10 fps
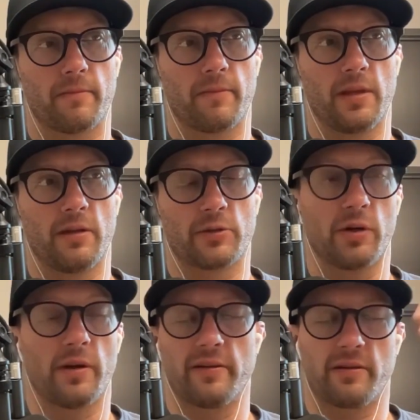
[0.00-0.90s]
know, it's
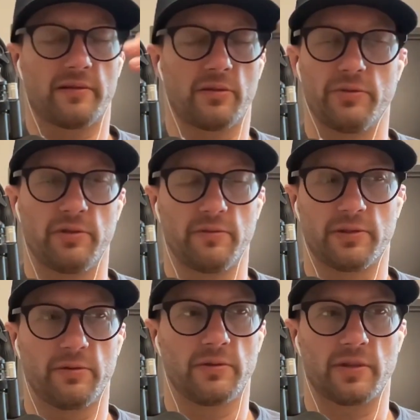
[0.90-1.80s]
I told you as
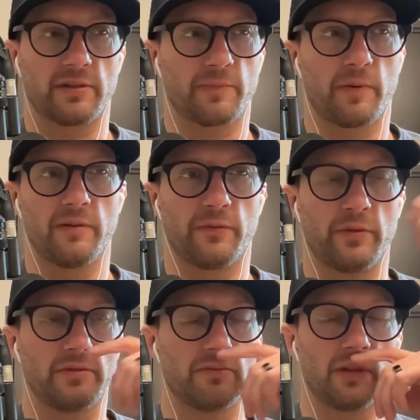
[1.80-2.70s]
soon as like Spartan
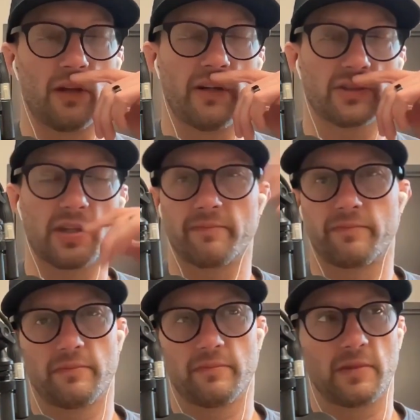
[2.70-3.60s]
Forge launched, like,
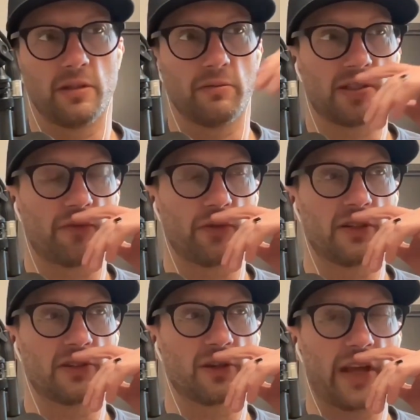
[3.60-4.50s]
you know, several
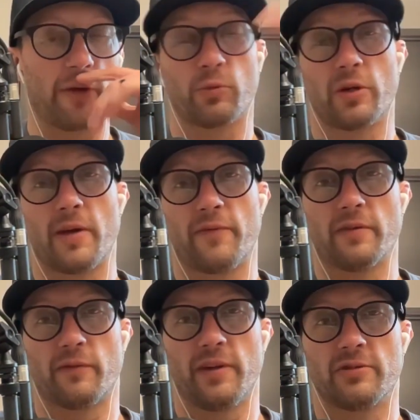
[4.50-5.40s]
years ago, that was one of my favorite features,